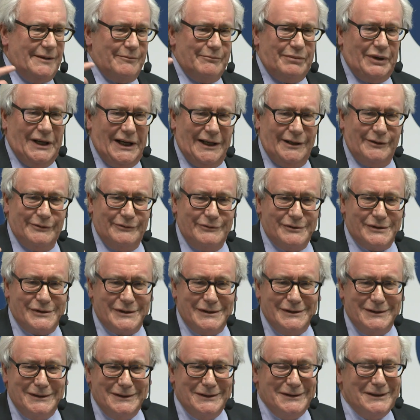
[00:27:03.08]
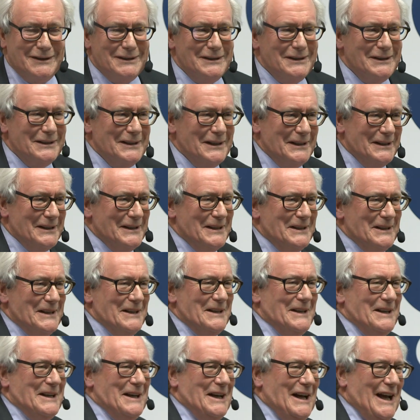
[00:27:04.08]
in pounds.
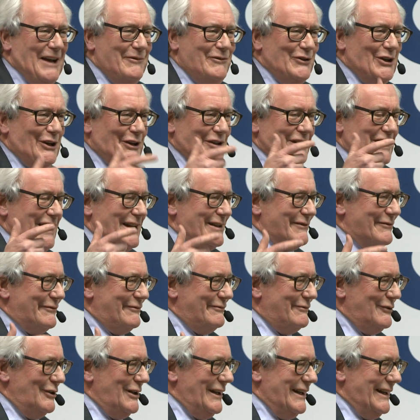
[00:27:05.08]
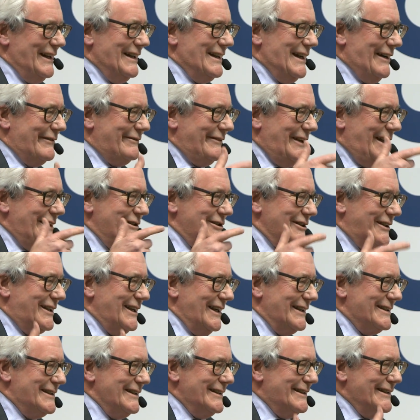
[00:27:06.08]
I'm not yet fully enough
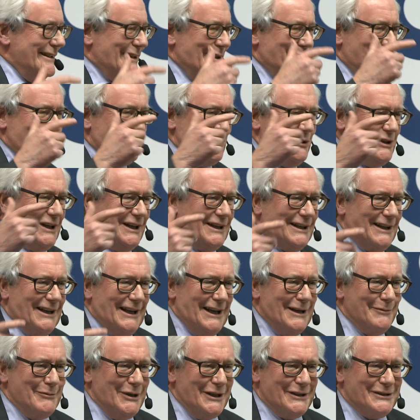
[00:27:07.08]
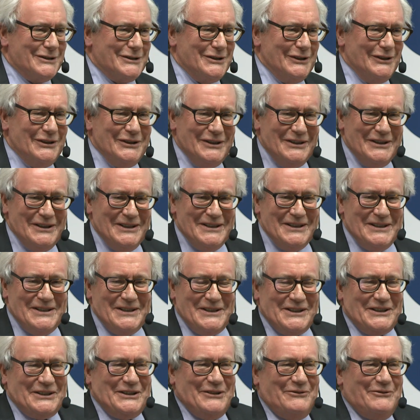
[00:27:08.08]
educated in the Munich climate to
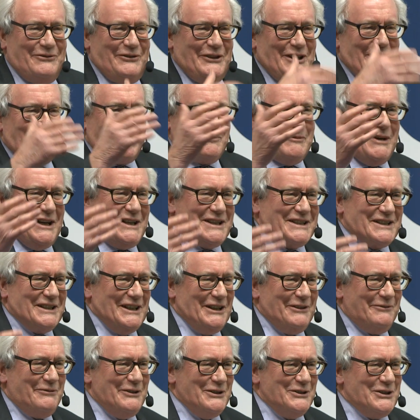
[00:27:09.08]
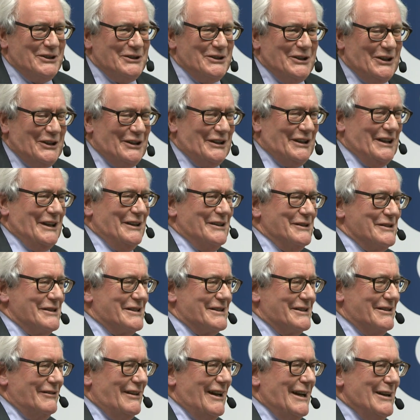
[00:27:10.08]
convert myself into euros.
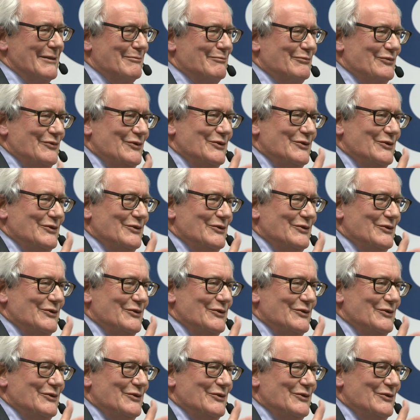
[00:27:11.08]
So I